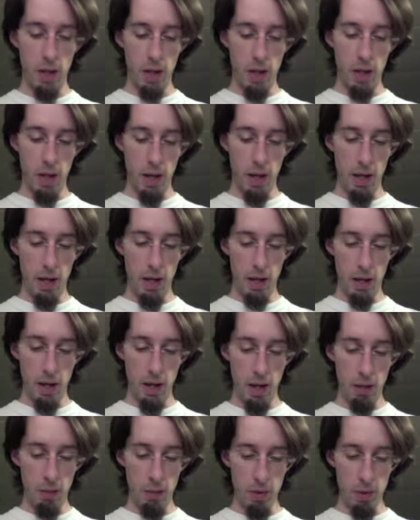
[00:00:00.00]
and
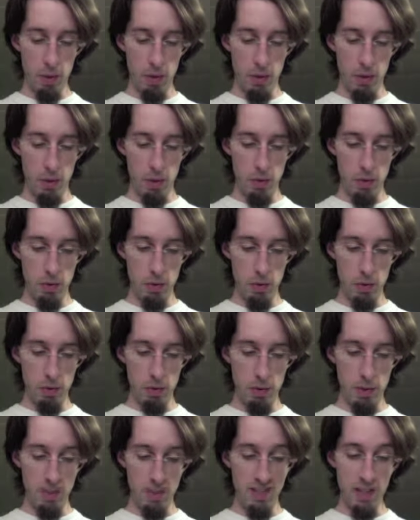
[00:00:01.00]
I wanted to start using them
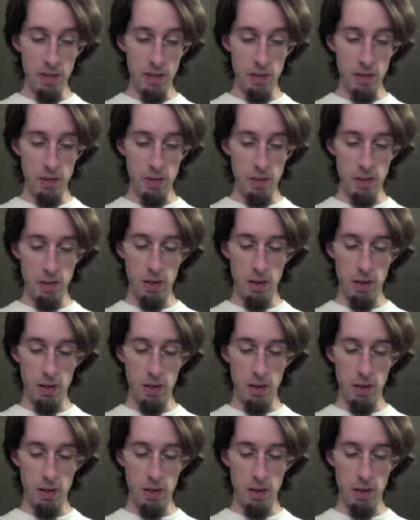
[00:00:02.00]
in sentences.